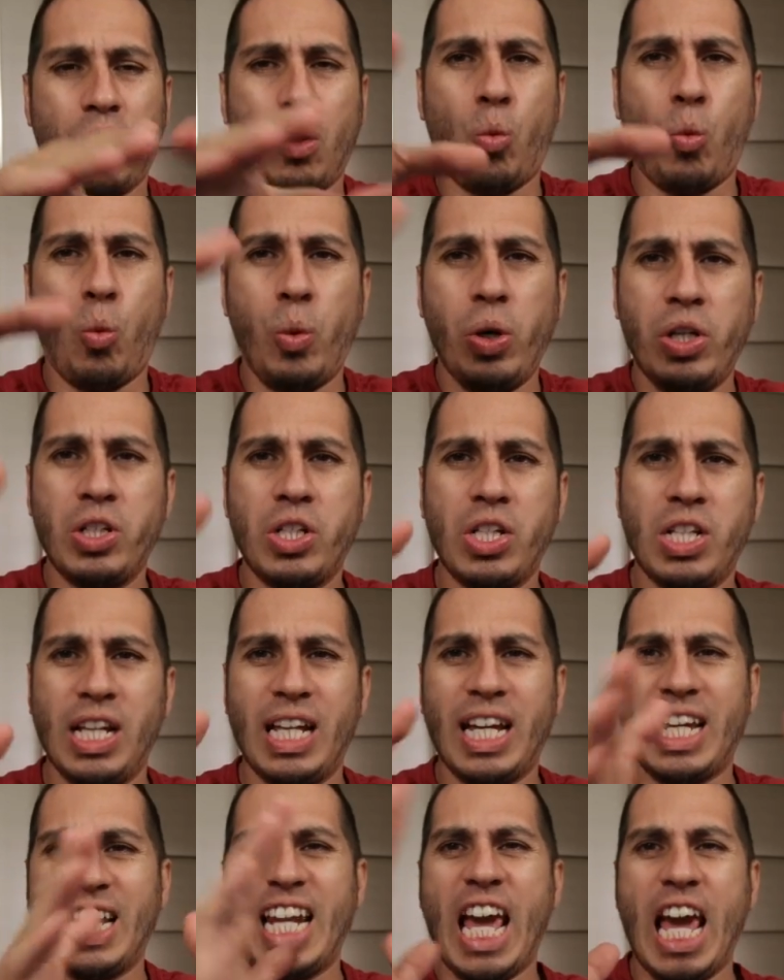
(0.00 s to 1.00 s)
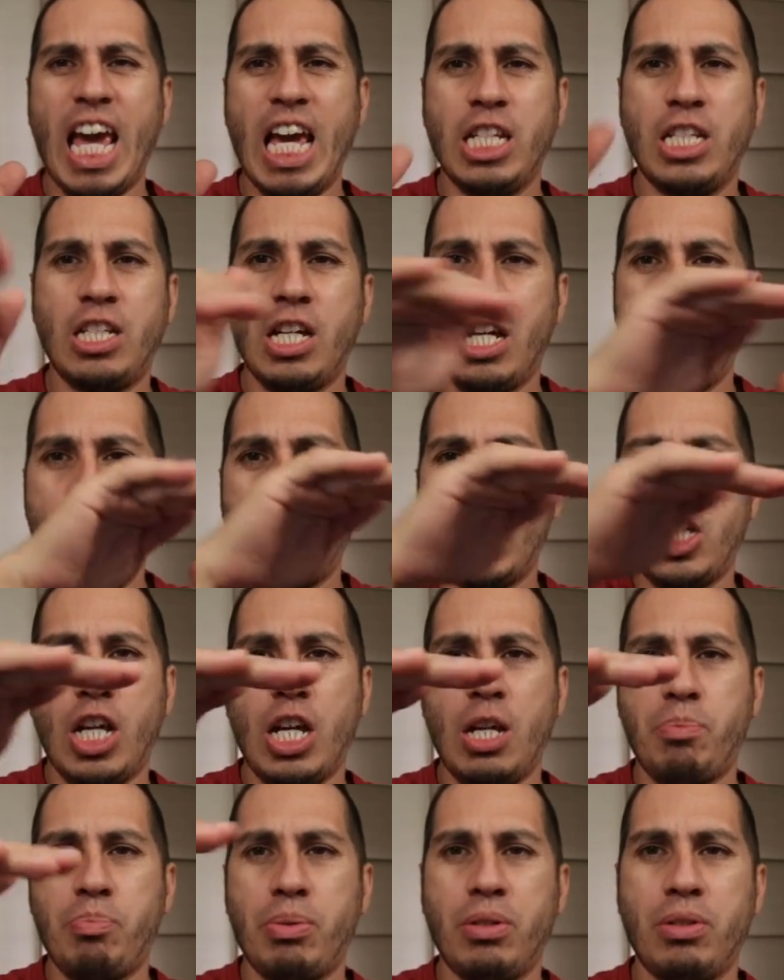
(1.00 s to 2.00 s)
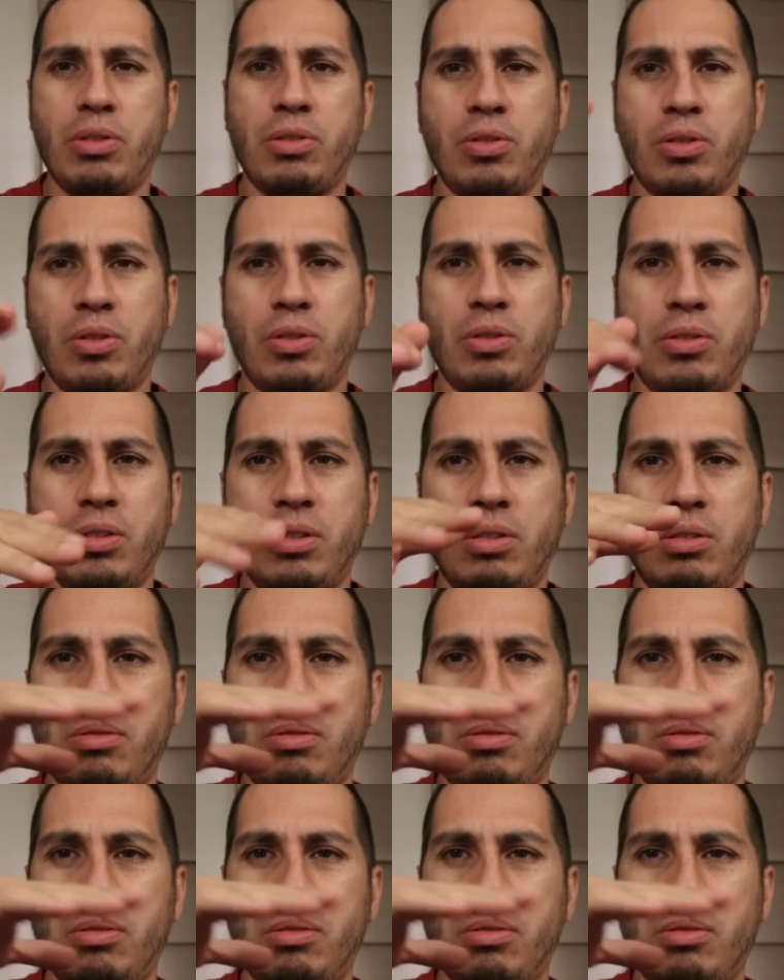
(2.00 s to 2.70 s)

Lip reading: weird, like an H shape. So